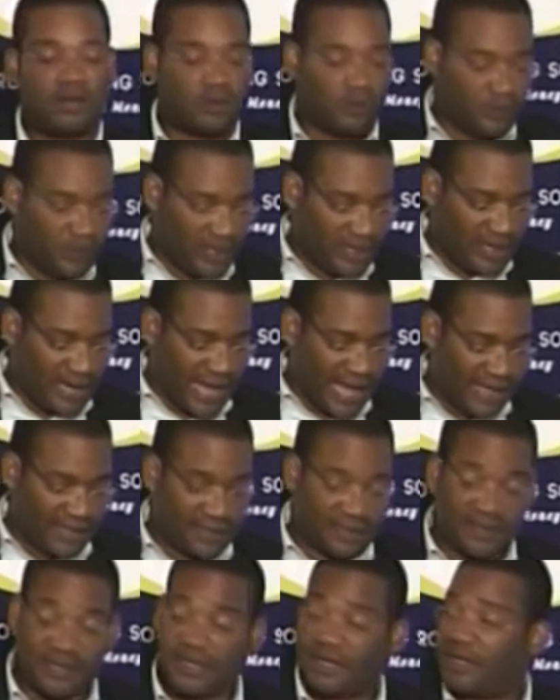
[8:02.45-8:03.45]
We
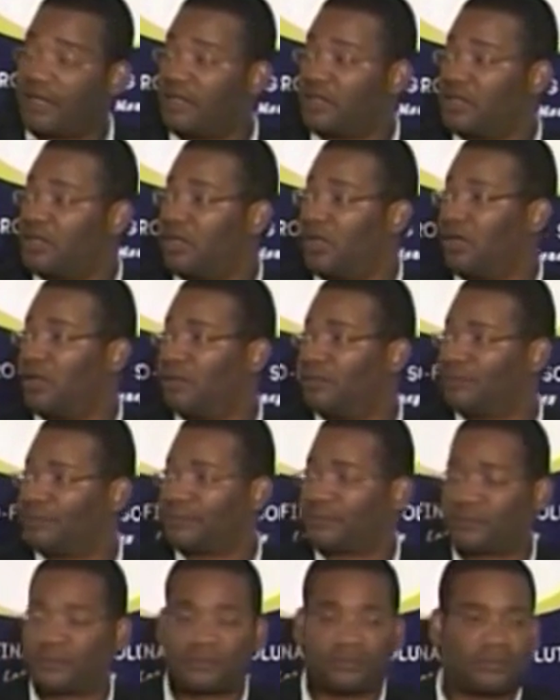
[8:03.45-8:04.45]
like sticking to
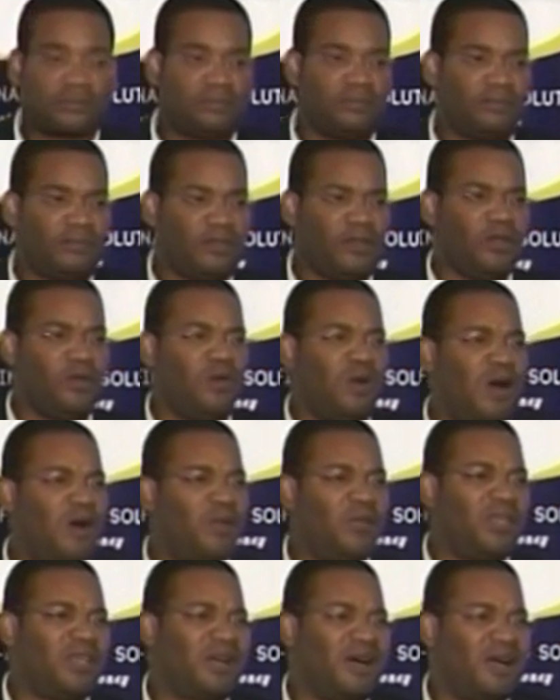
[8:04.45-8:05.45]

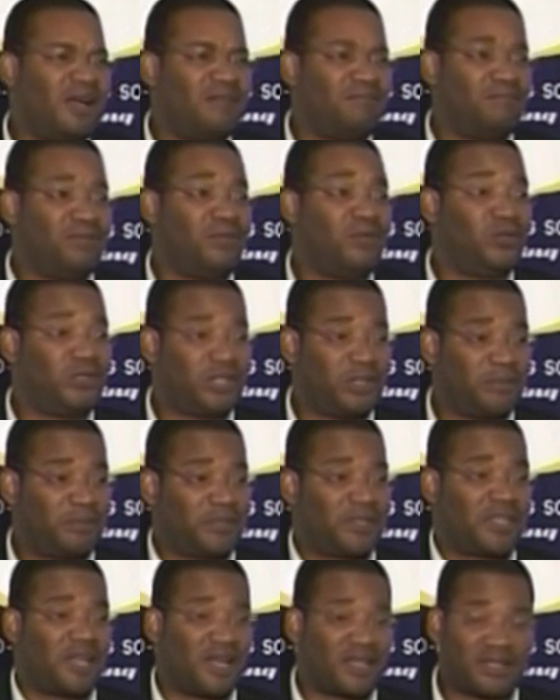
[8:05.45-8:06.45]
what we call blue
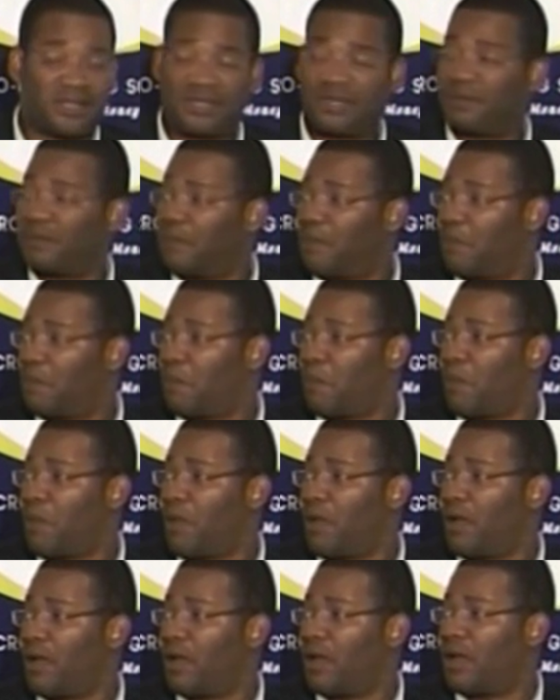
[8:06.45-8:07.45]
chip stocks,
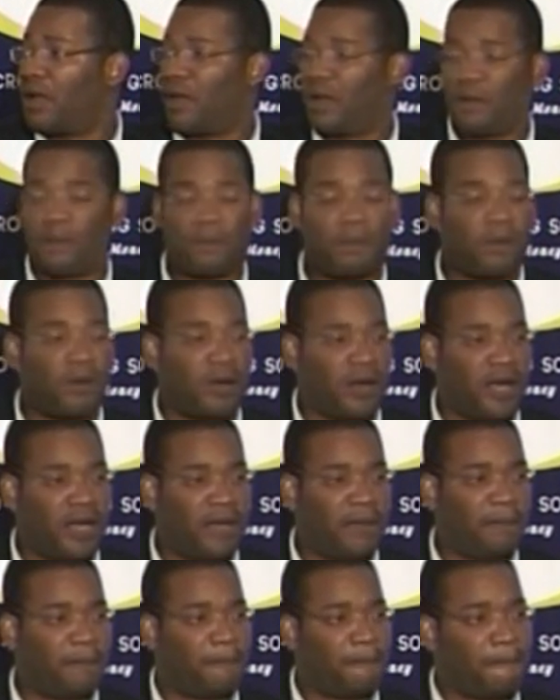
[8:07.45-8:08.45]

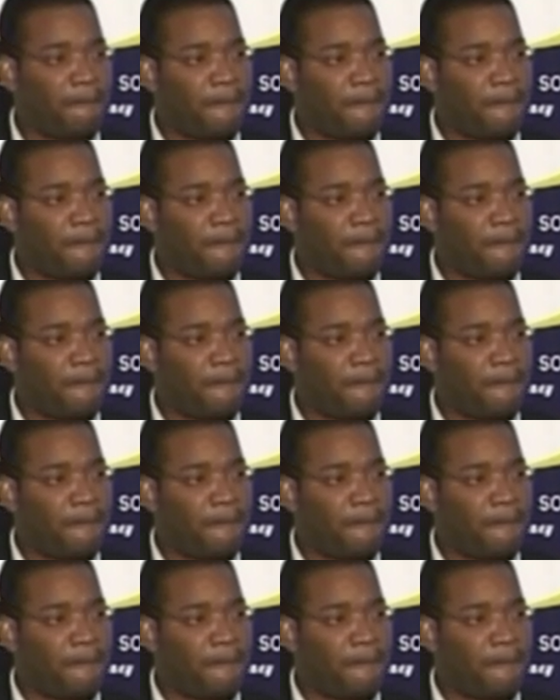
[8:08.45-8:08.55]
right?